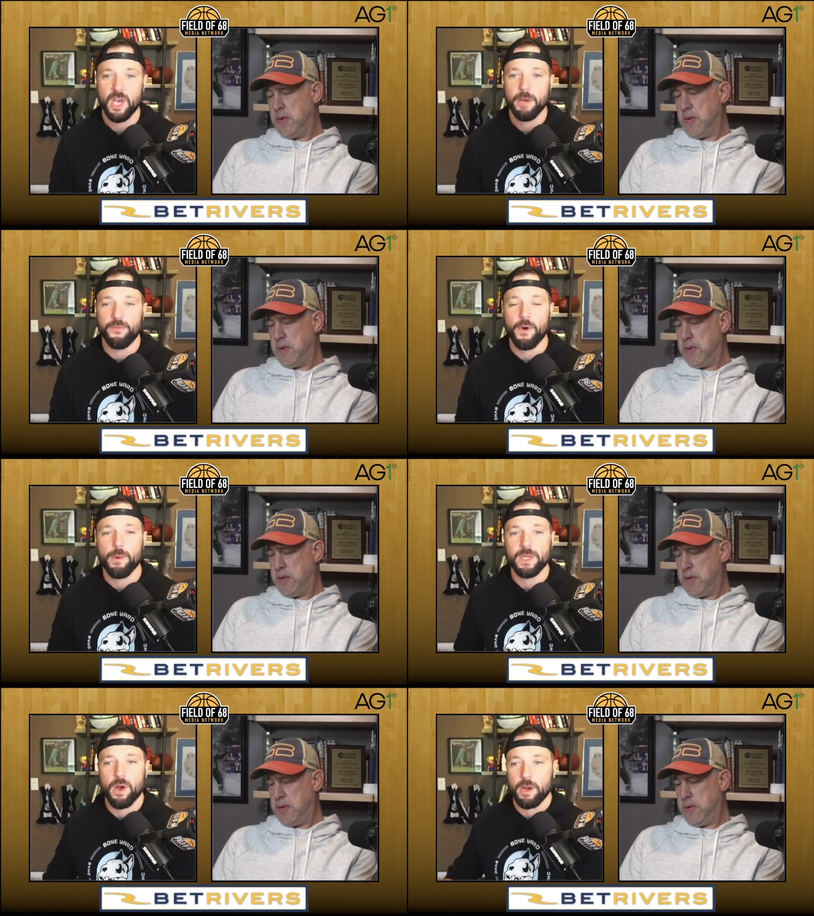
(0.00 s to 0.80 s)
Speaker 1: Before
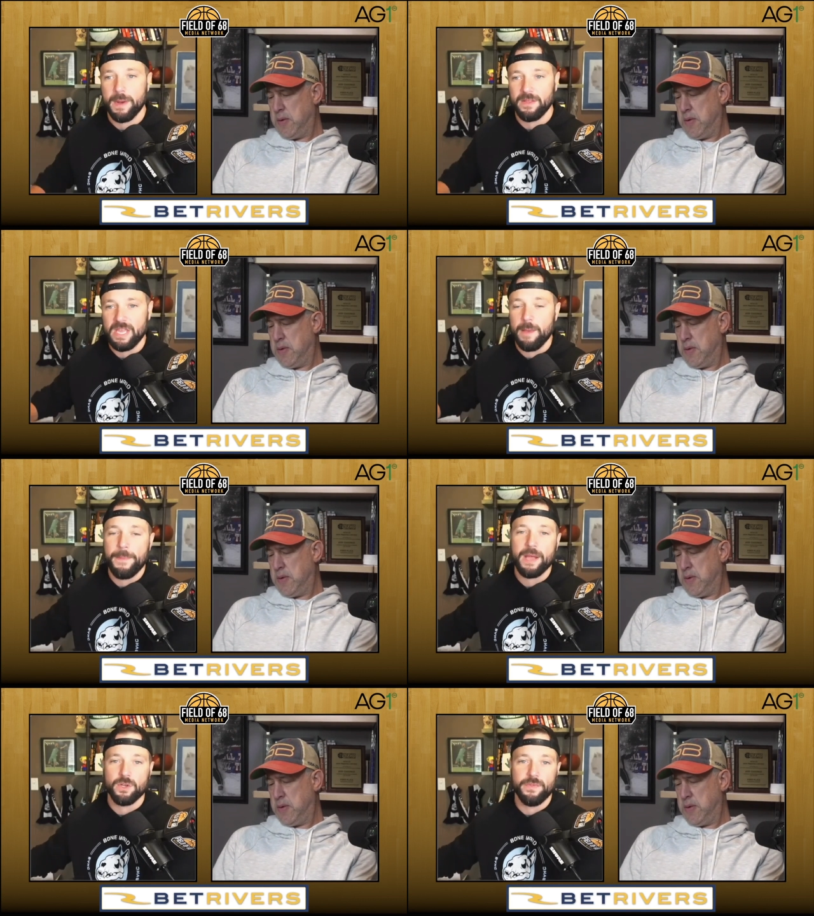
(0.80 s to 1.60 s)
we talk about the
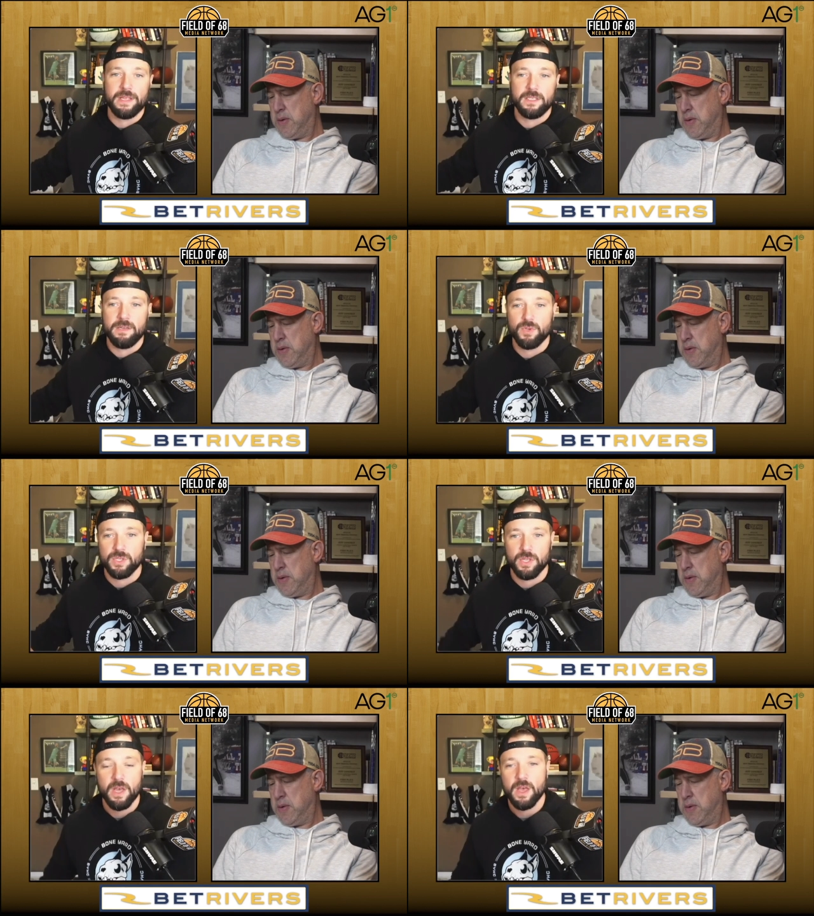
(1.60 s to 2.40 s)
impact on that team,
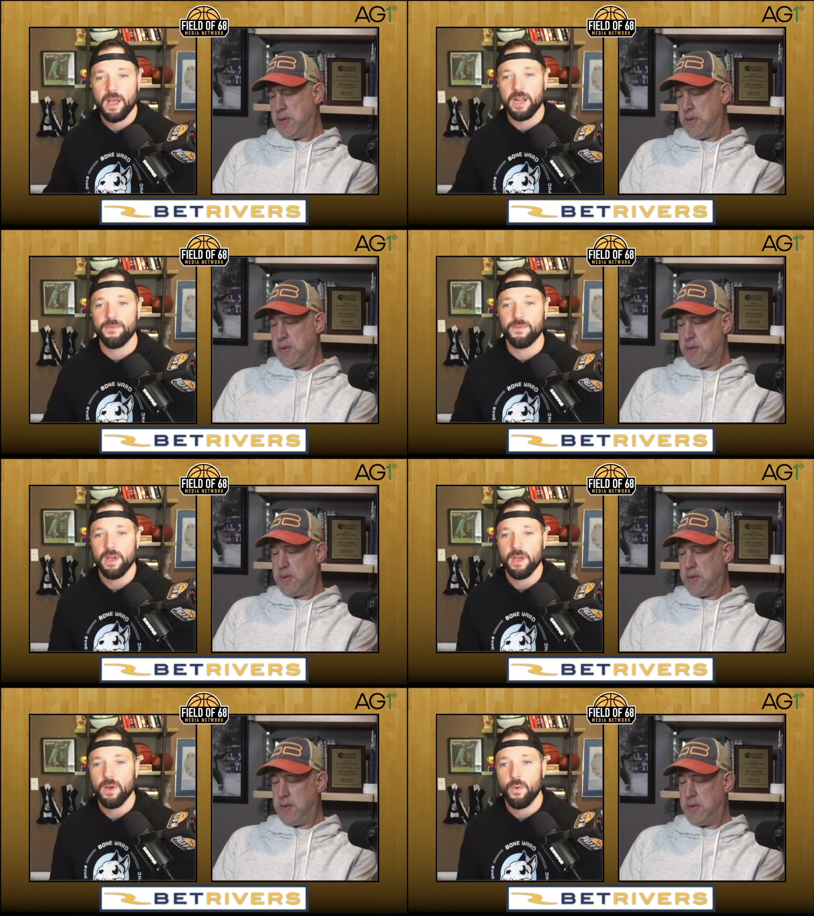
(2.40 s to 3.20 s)
just kind of
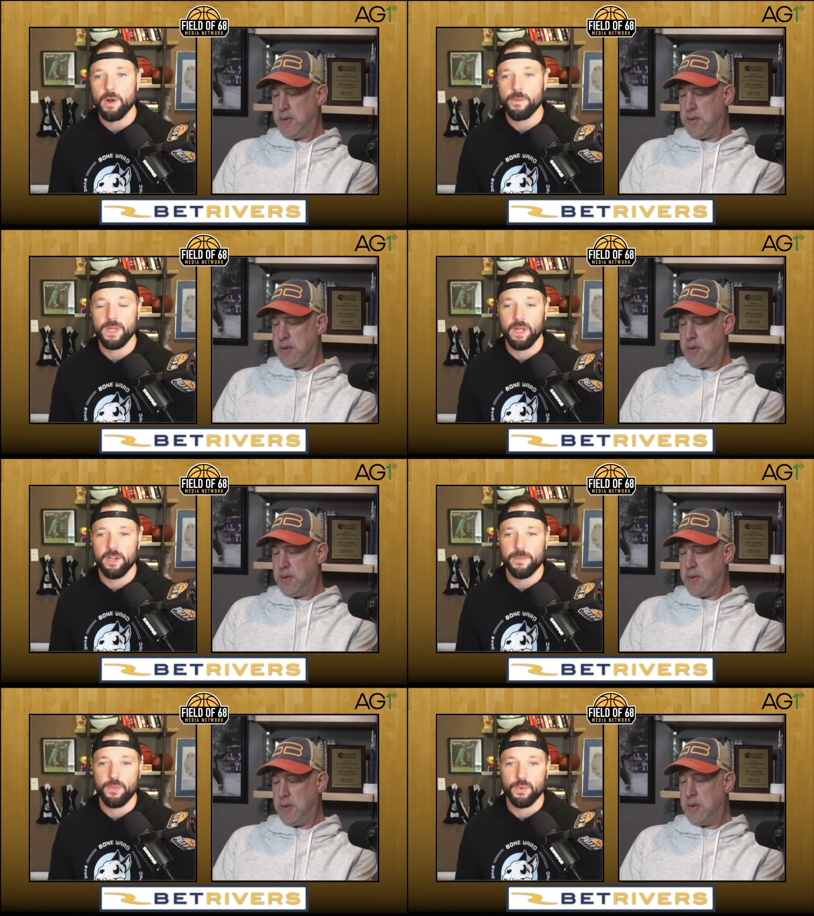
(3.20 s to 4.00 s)
walk me a
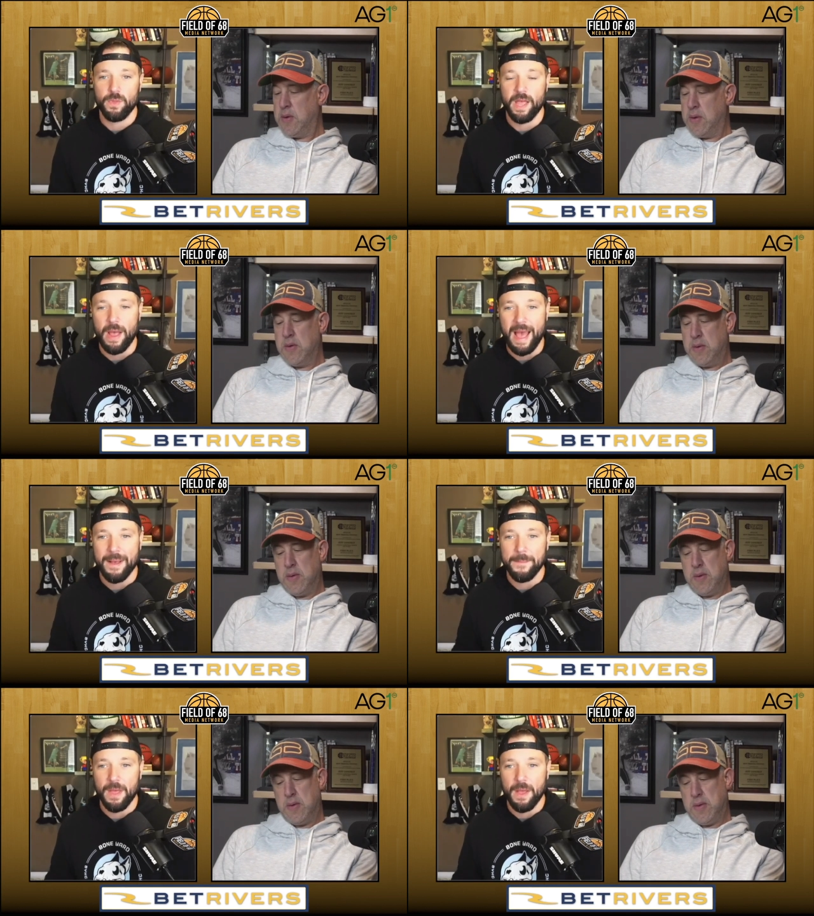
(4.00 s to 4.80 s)
little bit through like
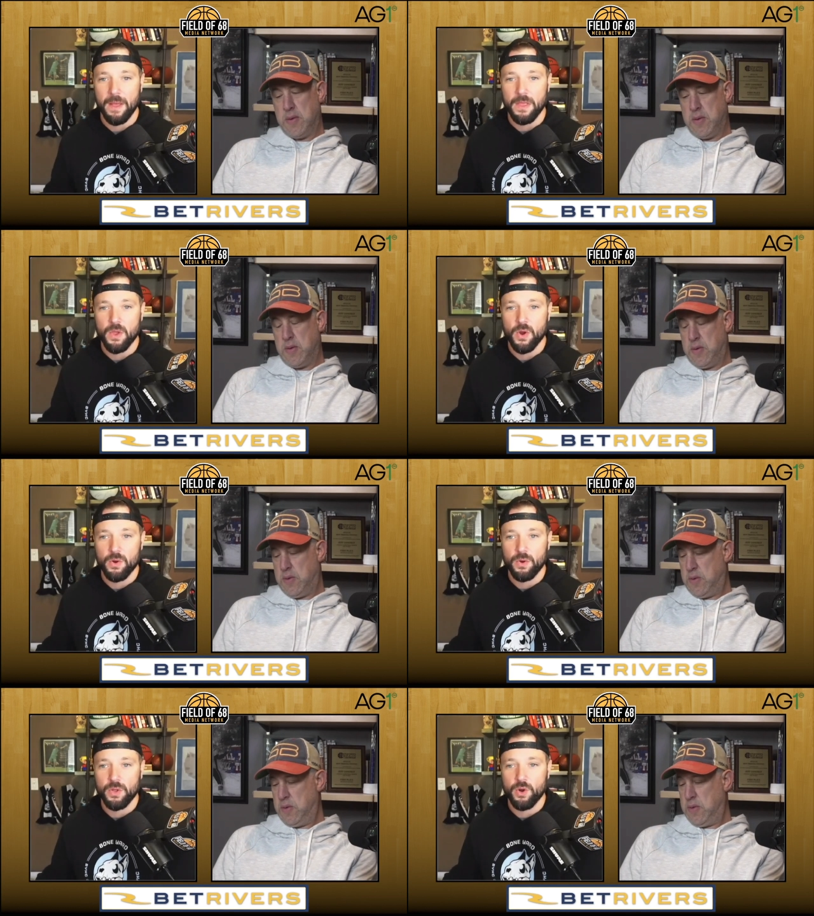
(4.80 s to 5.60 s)

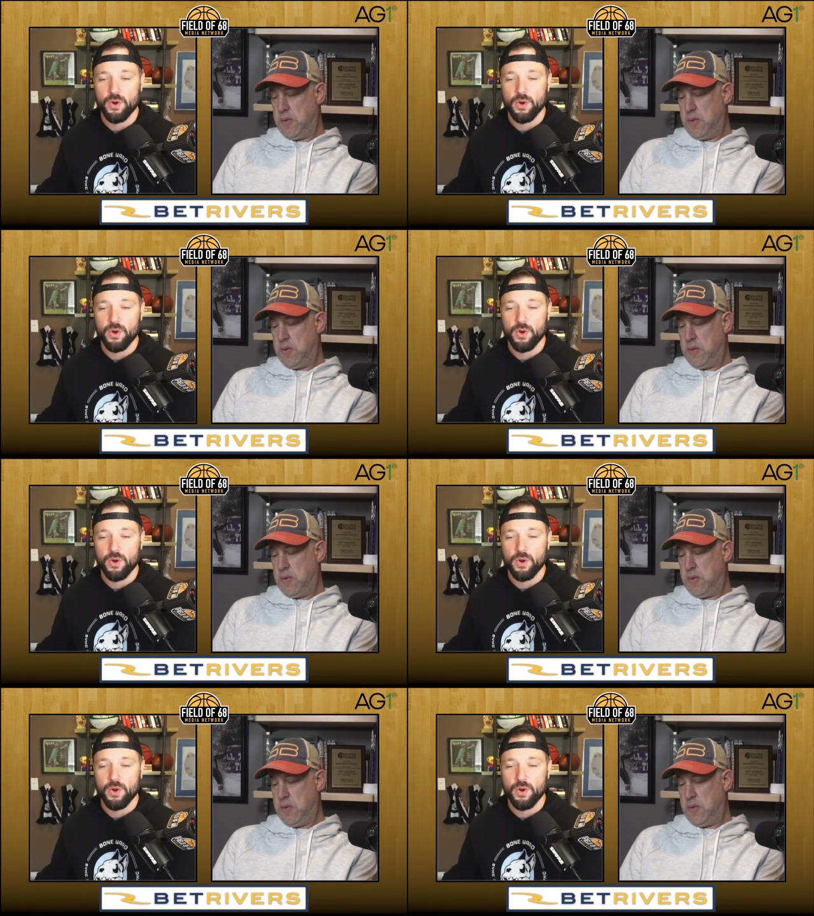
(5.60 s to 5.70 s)
your your